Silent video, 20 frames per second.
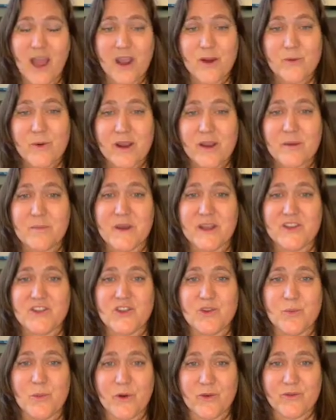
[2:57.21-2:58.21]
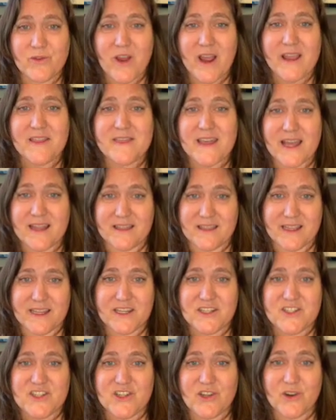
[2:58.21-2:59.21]
I recommend you provide that
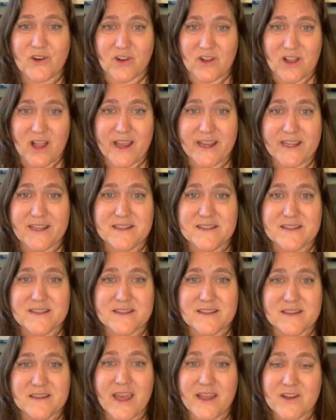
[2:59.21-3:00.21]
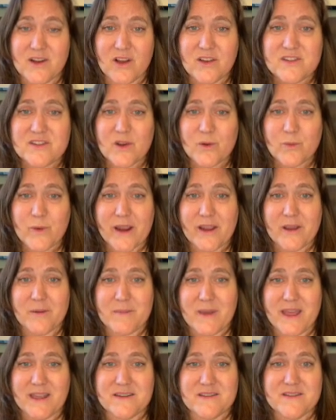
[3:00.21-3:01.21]
link to your clients and also
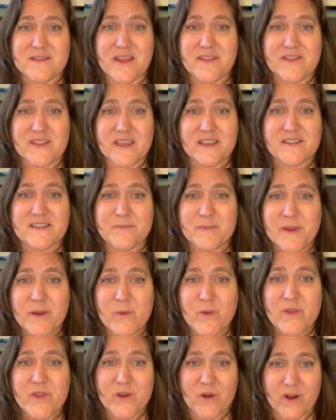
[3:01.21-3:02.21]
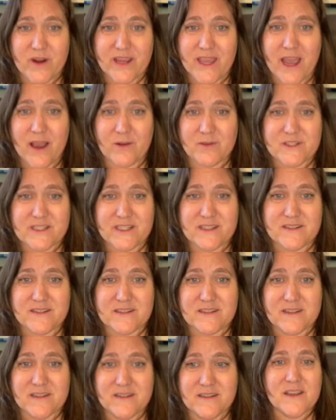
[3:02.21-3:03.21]
recommend that speak with their
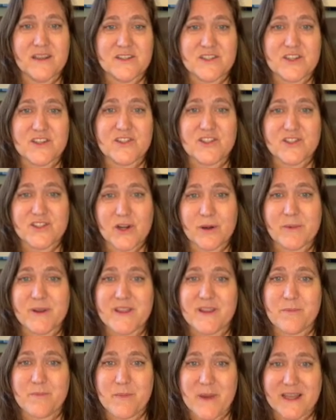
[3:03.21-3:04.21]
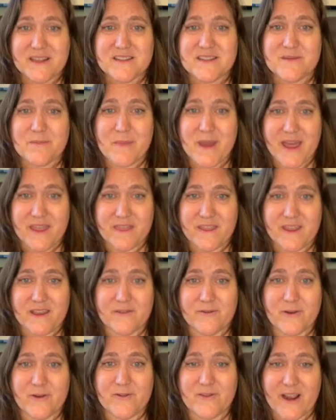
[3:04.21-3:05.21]
accountant to determine the best
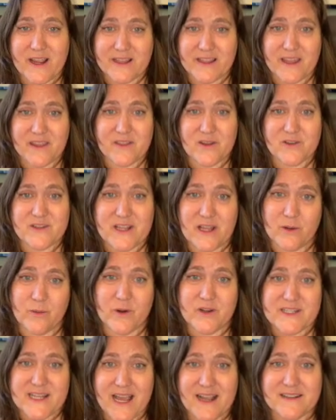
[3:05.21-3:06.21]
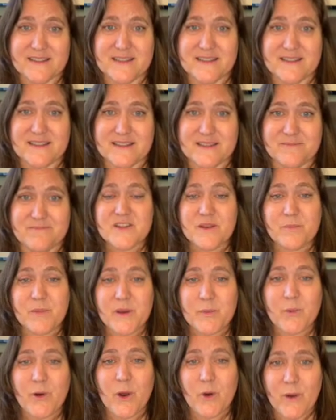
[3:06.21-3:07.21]
method for filing their Delaware taxes. To
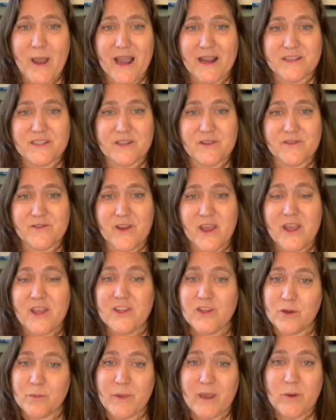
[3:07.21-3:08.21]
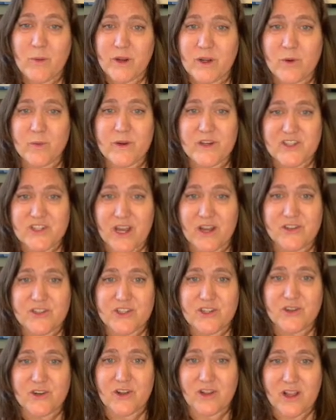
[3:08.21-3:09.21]
be proactive, you may want to reach out
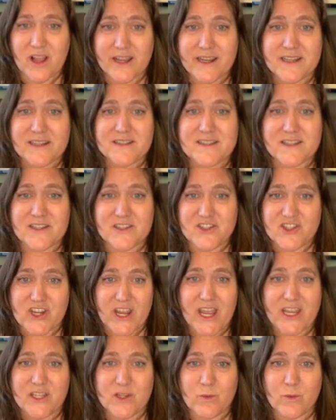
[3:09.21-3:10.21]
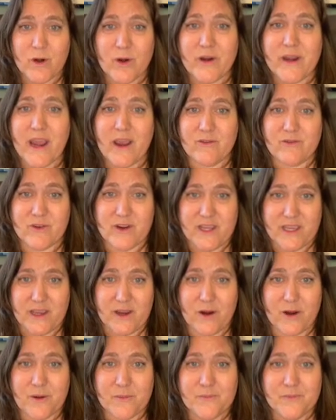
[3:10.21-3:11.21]
to your clients in January every
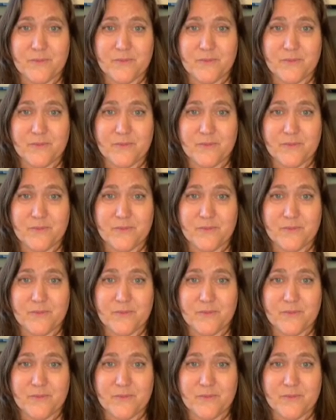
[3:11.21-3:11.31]
year